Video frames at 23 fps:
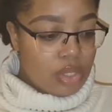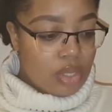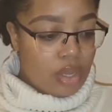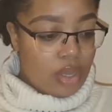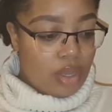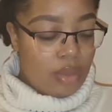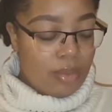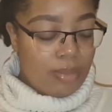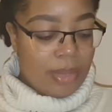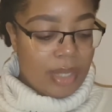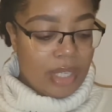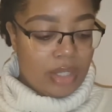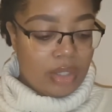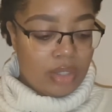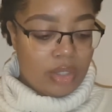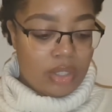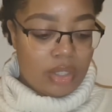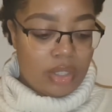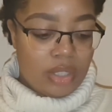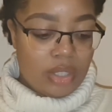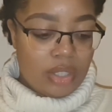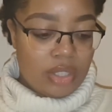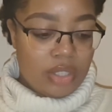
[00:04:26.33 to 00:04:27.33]
Oh my
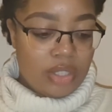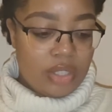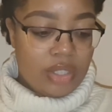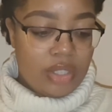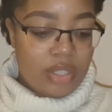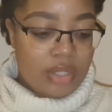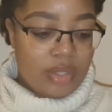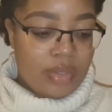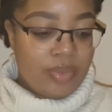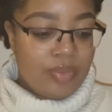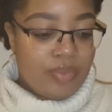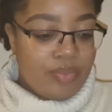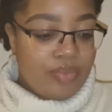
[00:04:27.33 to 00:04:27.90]
gosh.